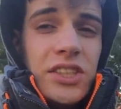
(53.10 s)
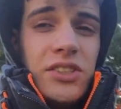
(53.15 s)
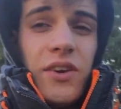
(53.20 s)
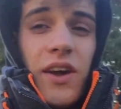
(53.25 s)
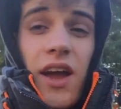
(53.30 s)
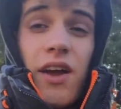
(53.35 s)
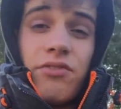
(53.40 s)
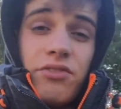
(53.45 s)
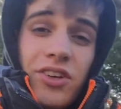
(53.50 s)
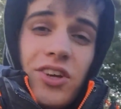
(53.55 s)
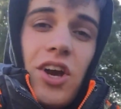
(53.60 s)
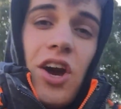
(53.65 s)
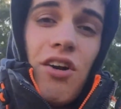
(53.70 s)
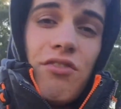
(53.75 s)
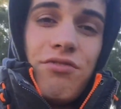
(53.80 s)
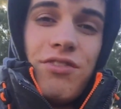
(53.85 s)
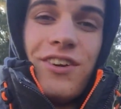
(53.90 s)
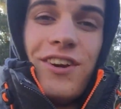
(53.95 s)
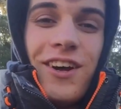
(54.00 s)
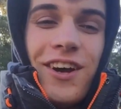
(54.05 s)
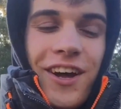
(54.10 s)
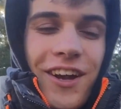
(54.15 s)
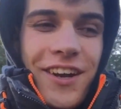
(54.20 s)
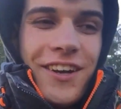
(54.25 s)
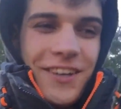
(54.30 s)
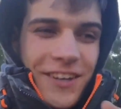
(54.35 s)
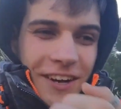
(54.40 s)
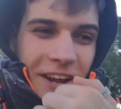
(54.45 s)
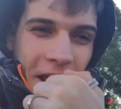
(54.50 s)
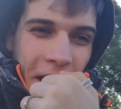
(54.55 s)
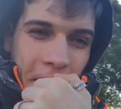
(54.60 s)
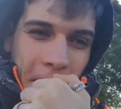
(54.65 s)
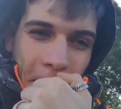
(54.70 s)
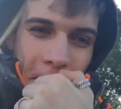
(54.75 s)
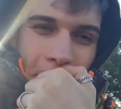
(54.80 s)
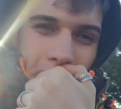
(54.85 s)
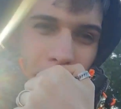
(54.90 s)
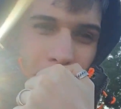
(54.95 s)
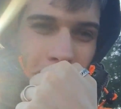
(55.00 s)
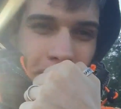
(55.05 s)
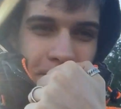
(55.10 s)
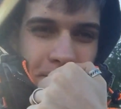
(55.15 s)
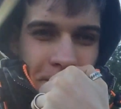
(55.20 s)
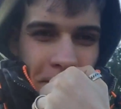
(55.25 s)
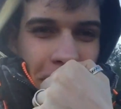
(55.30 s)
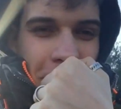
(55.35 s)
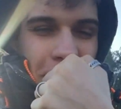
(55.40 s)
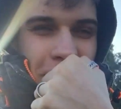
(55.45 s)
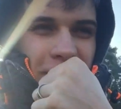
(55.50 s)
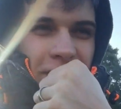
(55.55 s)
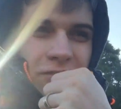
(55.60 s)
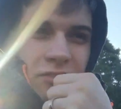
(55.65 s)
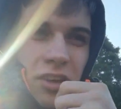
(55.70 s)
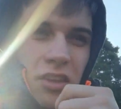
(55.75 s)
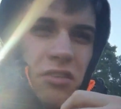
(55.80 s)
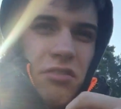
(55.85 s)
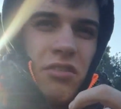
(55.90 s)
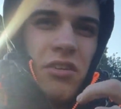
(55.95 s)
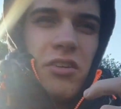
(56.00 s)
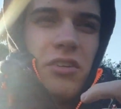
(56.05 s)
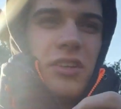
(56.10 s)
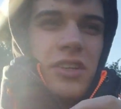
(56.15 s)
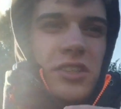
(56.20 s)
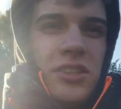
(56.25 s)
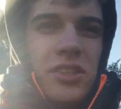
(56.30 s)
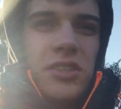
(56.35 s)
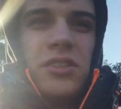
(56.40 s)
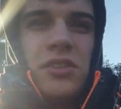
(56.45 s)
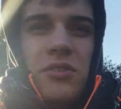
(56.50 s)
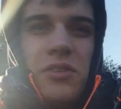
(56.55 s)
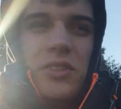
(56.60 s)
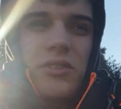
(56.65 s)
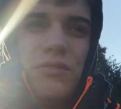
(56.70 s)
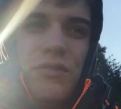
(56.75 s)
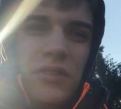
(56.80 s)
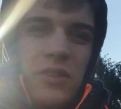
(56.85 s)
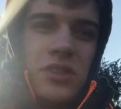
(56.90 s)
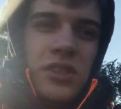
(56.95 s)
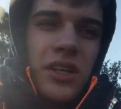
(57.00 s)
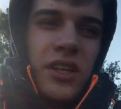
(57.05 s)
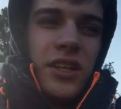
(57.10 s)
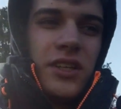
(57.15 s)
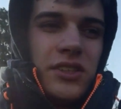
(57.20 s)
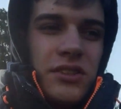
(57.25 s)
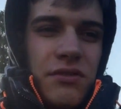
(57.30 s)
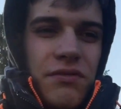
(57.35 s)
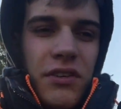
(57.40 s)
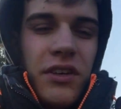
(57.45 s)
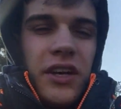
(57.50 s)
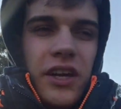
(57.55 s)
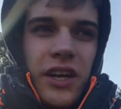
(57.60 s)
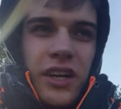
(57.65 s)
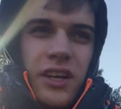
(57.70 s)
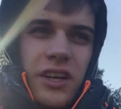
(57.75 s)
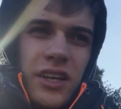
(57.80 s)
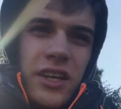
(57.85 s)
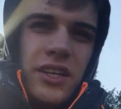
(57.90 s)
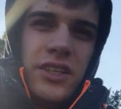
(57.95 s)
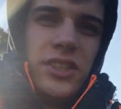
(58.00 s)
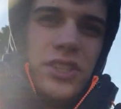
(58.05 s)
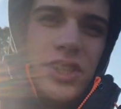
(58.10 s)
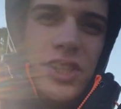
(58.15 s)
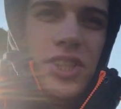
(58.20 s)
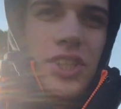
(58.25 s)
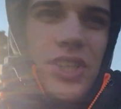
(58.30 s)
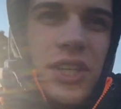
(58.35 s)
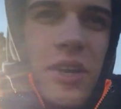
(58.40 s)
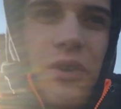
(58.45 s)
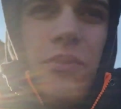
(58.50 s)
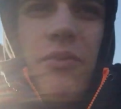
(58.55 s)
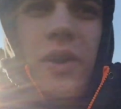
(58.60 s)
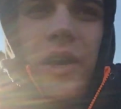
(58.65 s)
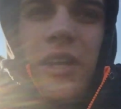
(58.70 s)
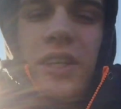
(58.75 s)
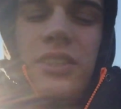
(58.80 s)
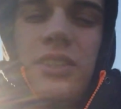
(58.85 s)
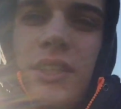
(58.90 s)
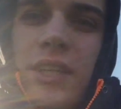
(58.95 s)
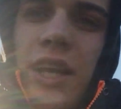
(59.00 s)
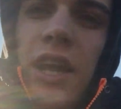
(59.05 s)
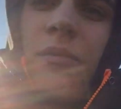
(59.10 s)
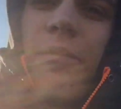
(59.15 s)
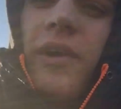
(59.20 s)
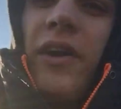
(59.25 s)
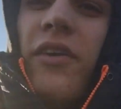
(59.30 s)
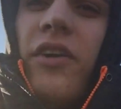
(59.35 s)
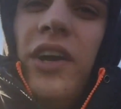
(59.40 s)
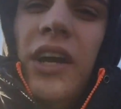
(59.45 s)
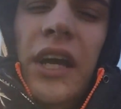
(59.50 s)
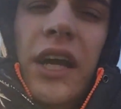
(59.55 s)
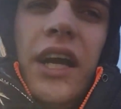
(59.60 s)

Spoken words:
I have to cough a lot and try and clear my throat because it always feels like there's fucking just shit waiting to come out.